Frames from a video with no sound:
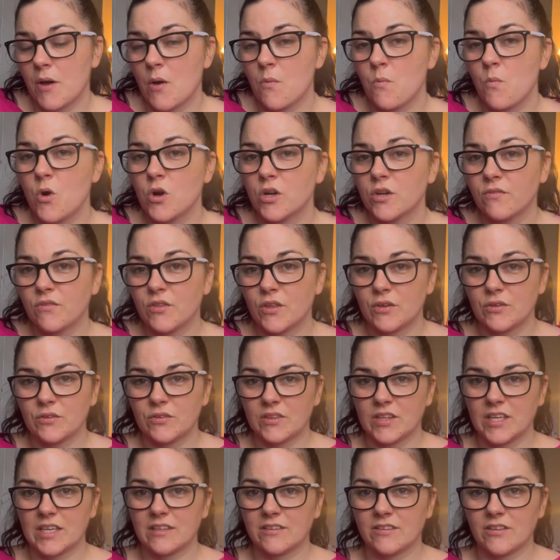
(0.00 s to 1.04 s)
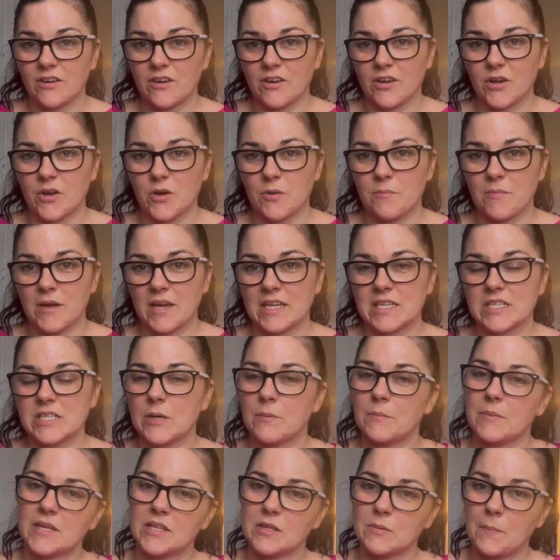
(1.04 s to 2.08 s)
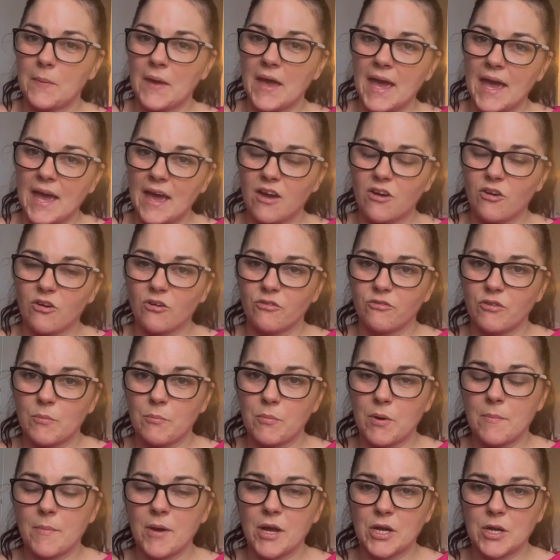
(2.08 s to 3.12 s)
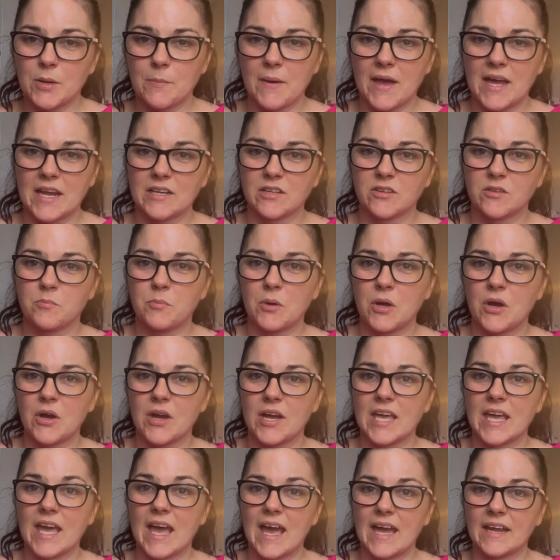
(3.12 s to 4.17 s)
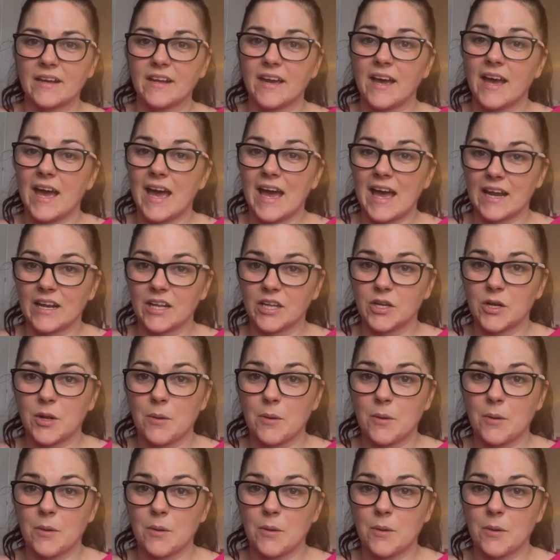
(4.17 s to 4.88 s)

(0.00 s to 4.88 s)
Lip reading: and one of those things that I got made up is a pair of Pomona pants by Anna Allen